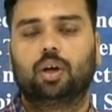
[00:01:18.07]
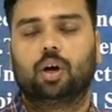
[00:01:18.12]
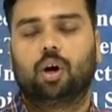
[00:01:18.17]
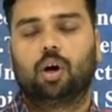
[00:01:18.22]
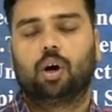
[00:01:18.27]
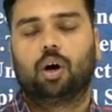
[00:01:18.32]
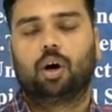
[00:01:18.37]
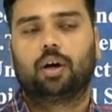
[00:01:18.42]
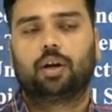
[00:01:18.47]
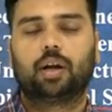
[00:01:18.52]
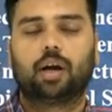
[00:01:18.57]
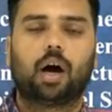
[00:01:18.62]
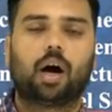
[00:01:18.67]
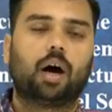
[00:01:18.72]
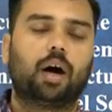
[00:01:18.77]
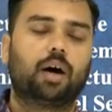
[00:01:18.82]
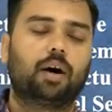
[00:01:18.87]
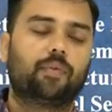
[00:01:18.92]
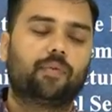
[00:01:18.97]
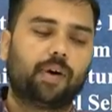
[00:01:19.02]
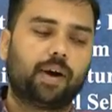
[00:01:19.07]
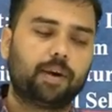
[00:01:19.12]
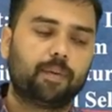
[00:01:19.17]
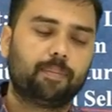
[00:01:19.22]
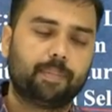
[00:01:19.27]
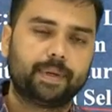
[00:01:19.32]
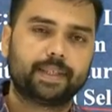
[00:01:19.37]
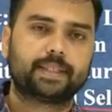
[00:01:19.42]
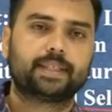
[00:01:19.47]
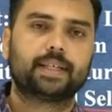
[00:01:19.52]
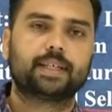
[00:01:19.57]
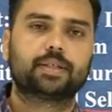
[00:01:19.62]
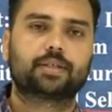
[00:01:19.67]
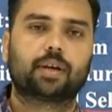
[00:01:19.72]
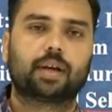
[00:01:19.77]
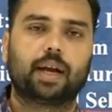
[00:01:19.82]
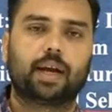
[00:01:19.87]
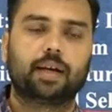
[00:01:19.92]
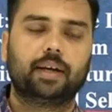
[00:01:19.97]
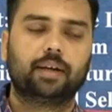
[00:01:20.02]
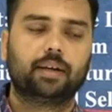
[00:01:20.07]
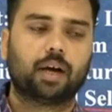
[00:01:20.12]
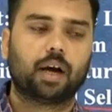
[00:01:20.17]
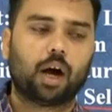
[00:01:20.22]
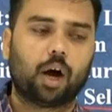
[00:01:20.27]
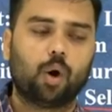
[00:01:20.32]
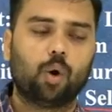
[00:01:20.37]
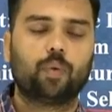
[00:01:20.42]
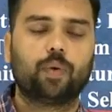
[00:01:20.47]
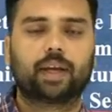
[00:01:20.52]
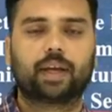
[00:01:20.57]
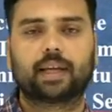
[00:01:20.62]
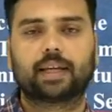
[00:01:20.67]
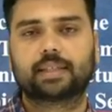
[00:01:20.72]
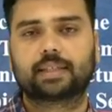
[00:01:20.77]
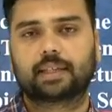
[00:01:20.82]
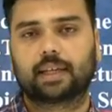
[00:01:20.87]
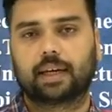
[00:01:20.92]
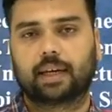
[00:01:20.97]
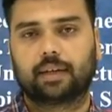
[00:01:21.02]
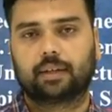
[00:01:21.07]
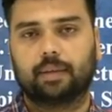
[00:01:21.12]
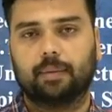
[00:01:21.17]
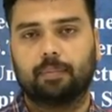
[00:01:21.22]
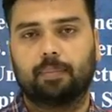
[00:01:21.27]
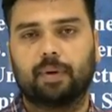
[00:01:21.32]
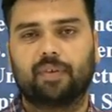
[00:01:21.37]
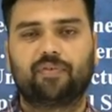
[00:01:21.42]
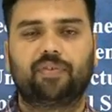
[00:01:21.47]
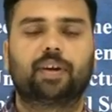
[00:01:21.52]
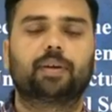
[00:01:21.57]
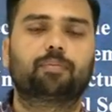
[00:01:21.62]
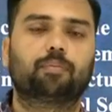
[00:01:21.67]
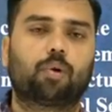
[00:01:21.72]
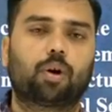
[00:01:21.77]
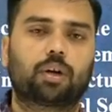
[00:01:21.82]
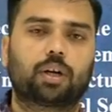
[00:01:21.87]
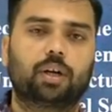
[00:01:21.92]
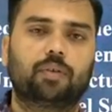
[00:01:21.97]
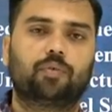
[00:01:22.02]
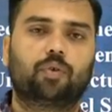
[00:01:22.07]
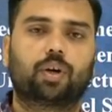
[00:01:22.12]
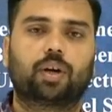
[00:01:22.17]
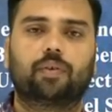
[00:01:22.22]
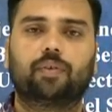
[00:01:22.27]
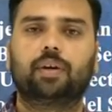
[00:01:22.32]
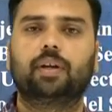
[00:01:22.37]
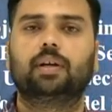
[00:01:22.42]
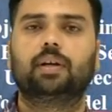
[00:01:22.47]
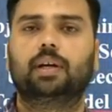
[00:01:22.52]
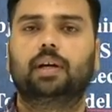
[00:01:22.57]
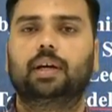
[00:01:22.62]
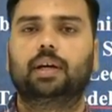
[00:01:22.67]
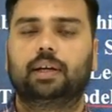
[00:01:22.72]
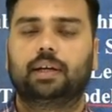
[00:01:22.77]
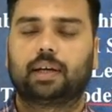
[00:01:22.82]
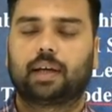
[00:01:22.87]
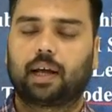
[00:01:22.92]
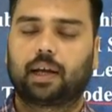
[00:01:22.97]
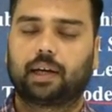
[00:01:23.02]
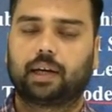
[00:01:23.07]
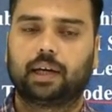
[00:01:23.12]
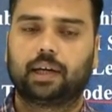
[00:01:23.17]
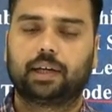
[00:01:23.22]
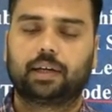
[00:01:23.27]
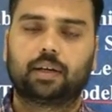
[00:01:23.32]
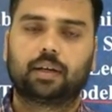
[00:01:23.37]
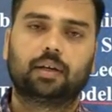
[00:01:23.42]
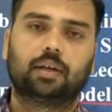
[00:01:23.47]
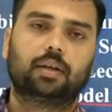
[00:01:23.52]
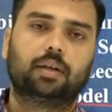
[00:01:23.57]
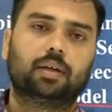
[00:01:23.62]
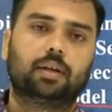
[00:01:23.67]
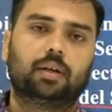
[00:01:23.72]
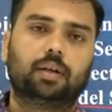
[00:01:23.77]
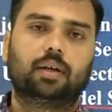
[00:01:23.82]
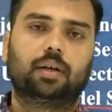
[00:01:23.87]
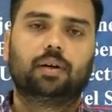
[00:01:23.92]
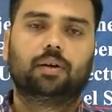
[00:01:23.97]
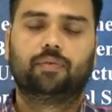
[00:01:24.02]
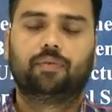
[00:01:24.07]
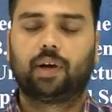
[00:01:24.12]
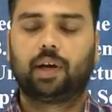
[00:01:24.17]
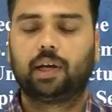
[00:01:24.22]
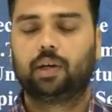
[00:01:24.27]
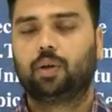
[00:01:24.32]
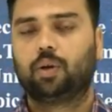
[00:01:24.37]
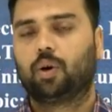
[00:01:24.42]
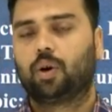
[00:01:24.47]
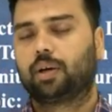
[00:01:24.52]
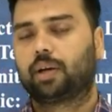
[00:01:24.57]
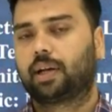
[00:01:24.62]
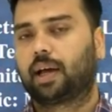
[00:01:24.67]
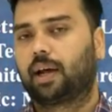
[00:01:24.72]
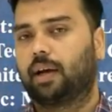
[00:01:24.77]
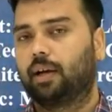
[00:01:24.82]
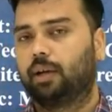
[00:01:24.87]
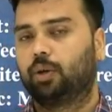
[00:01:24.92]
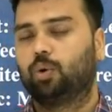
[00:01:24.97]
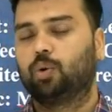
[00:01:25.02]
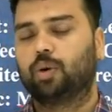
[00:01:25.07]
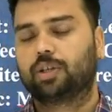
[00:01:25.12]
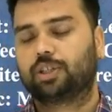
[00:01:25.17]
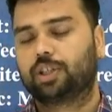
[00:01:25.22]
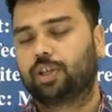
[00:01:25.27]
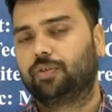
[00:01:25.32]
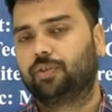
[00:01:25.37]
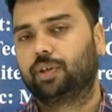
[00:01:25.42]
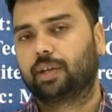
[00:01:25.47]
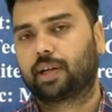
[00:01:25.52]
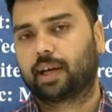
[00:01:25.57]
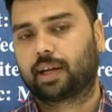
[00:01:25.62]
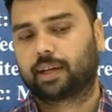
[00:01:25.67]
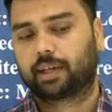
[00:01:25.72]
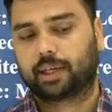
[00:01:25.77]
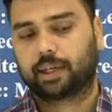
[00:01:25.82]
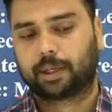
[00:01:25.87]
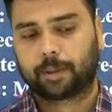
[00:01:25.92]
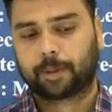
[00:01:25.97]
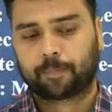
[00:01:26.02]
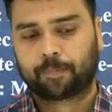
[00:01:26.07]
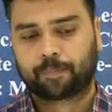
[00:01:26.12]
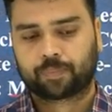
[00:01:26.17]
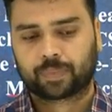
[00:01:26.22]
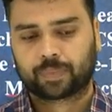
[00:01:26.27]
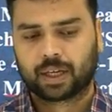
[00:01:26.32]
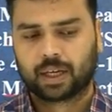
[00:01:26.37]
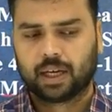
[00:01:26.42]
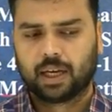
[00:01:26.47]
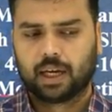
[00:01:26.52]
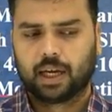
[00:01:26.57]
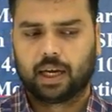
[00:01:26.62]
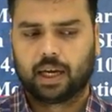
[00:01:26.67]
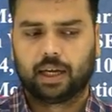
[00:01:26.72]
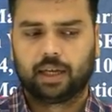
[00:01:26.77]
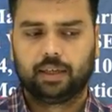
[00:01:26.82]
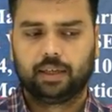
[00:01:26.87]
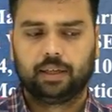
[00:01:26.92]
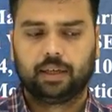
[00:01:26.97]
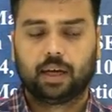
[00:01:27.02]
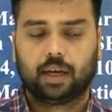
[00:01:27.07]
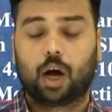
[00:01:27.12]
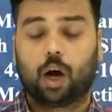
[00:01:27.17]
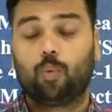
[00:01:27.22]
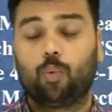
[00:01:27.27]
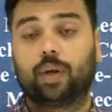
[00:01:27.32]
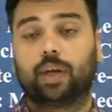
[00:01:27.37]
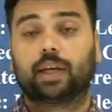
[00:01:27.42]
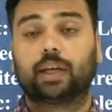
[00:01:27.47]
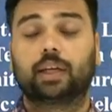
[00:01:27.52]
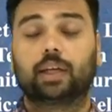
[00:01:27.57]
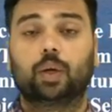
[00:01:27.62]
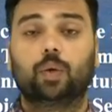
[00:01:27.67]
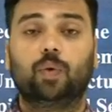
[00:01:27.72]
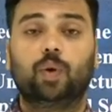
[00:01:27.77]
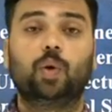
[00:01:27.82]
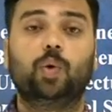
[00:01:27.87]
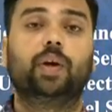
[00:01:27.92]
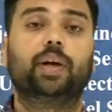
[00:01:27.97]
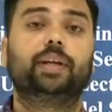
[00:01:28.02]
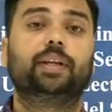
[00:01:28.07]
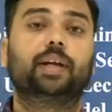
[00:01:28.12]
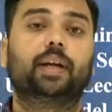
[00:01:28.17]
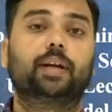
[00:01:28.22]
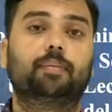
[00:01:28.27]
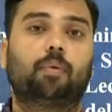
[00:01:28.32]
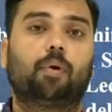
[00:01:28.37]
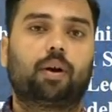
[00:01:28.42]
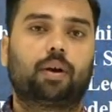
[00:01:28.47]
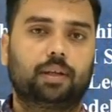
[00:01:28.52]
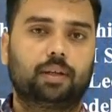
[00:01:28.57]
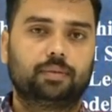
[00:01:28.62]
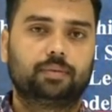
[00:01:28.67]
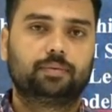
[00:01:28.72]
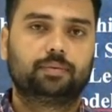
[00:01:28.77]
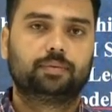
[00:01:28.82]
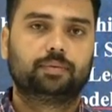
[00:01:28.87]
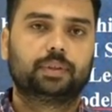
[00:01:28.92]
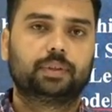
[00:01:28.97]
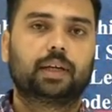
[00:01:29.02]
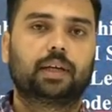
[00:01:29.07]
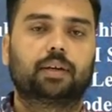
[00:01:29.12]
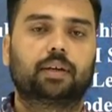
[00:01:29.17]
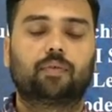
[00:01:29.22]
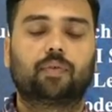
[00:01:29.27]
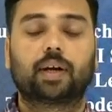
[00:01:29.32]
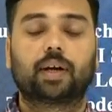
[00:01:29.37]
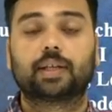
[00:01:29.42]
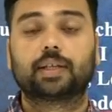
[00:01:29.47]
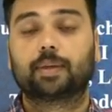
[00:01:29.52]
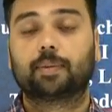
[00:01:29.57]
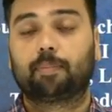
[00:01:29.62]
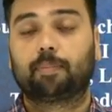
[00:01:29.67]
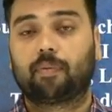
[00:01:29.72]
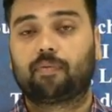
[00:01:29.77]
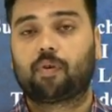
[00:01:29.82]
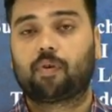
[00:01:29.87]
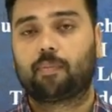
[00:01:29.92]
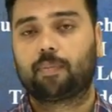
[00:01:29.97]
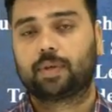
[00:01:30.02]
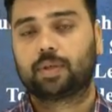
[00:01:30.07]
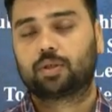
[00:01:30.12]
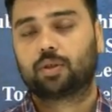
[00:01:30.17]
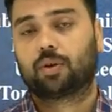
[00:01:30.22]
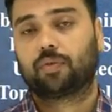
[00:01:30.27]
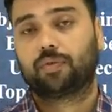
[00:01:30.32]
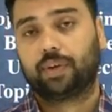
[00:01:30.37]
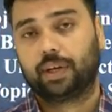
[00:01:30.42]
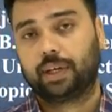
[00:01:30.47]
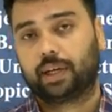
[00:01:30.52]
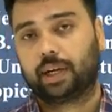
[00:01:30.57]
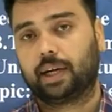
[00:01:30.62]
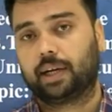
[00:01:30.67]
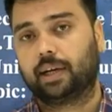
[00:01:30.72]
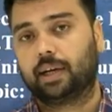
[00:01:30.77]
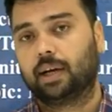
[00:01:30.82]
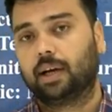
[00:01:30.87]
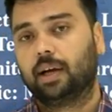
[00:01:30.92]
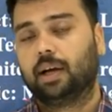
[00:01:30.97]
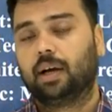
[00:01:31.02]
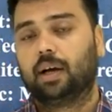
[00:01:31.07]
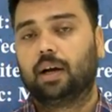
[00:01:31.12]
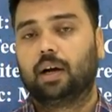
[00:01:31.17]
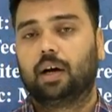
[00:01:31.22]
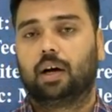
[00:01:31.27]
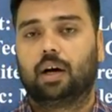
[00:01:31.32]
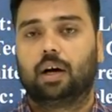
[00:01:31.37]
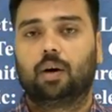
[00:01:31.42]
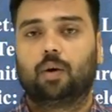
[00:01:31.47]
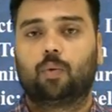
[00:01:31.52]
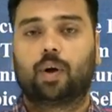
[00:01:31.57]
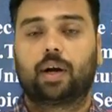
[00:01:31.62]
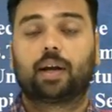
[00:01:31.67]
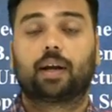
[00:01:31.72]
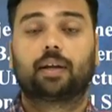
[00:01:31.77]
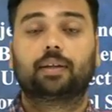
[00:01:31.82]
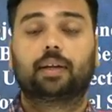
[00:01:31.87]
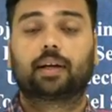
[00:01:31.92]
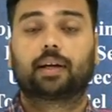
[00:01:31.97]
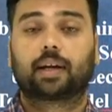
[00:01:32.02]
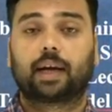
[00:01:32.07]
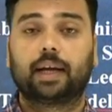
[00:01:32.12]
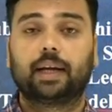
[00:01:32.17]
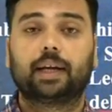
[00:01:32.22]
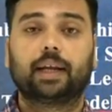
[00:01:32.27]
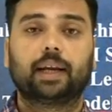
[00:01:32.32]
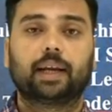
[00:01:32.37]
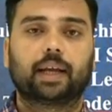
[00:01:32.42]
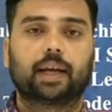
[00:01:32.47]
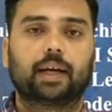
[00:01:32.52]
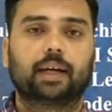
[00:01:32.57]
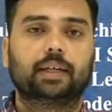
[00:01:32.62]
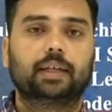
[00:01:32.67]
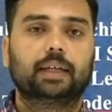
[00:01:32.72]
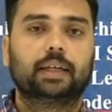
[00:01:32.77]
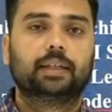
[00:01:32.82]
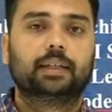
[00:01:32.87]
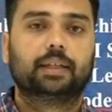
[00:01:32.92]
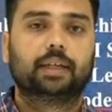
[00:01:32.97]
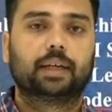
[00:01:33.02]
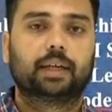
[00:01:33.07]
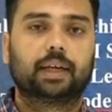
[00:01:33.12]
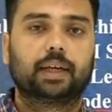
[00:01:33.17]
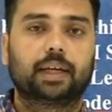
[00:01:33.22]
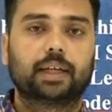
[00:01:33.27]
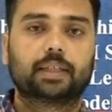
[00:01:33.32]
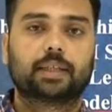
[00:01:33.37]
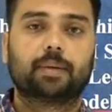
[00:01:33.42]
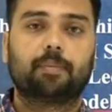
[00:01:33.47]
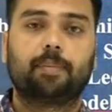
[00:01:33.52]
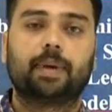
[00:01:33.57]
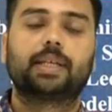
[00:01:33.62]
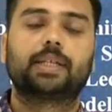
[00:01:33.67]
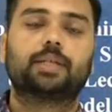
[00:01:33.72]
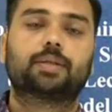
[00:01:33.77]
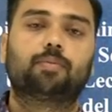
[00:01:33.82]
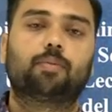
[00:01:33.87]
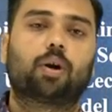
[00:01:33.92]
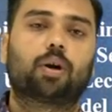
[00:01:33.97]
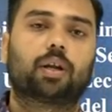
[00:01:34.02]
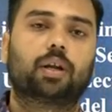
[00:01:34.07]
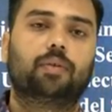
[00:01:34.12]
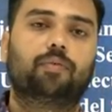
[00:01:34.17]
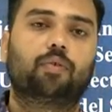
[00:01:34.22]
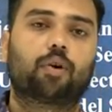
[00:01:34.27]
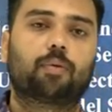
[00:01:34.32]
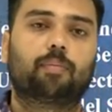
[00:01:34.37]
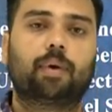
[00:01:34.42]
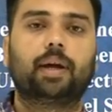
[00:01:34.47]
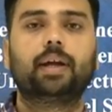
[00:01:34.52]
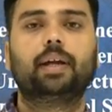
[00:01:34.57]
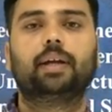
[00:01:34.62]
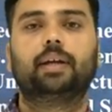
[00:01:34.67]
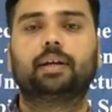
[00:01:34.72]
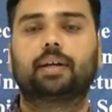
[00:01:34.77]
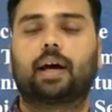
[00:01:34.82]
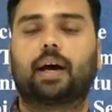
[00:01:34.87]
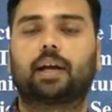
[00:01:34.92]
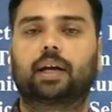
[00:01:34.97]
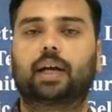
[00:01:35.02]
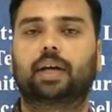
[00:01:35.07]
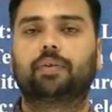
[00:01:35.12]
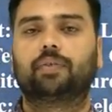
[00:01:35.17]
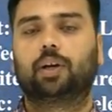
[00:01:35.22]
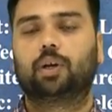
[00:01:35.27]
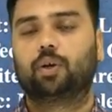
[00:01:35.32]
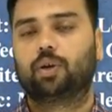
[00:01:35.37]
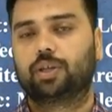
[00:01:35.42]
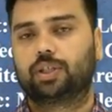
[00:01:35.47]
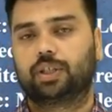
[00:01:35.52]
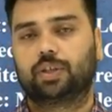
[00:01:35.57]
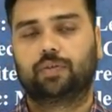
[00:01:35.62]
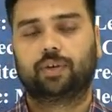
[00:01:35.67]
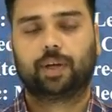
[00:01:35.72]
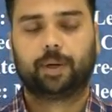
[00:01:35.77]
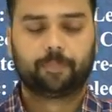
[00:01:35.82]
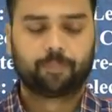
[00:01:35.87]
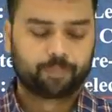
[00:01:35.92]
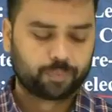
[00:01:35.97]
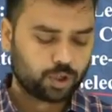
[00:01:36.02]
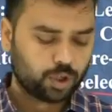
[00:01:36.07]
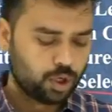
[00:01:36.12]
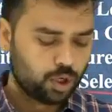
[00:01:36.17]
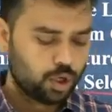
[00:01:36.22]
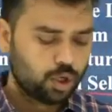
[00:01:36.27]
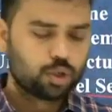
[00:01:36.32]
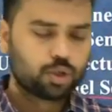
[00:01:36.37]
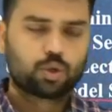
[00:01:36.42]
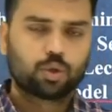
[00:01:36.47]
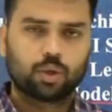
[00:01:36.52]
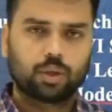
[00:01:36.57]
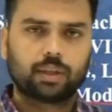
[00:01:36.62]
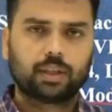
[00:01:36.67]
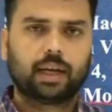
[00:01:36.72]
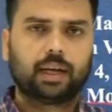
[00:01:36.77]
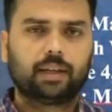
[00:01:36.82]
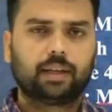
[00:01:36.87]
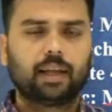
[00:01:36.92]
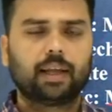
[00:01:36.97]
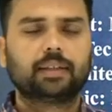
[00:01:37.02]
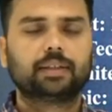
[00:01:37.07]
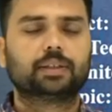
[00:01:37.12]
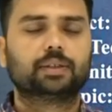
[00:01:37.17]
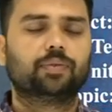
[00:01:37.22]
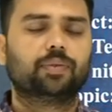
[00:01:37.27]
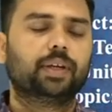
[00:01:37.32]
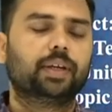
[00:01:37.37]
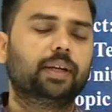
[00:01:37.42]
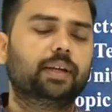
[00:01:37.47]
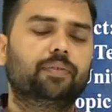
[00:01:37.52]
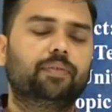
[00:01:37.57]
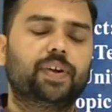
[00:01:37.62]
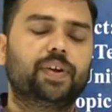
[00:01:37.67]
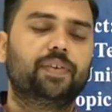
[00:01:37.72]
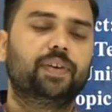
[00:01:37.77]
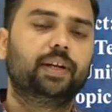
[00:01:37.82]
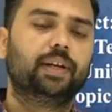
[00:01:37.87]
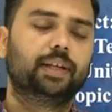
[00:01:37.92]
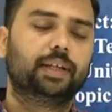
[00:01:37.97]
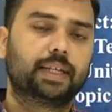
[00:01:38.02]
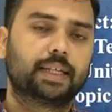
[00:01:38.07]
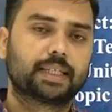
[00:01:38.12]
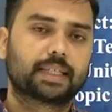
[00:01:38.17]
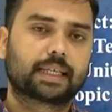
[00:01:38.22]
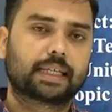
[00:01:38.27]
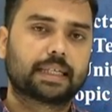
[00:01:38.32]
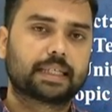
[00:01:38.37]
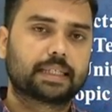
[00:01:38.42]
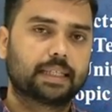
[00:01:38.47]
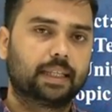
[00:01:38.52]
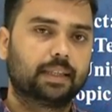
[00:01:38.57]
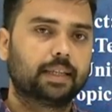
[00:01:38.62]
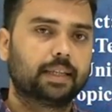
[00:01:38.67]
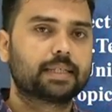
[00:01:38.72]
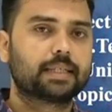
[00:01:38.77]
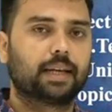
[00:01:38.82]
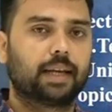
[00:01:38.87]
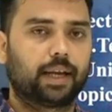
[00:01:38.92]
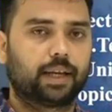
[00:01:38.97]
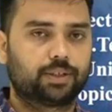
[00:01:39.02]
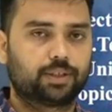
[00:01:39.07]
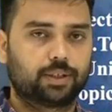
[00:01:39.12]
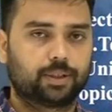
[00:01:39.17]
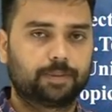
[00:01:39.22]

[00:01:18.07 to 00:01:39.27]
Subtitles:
on what basis and how we can select the perfect model for our target value or to achieve the target, and how we can evaluate that model, that what is the performance of it, and what are the criteria that it is the best model for my target value achieving. So that things we will discuss in this lecture.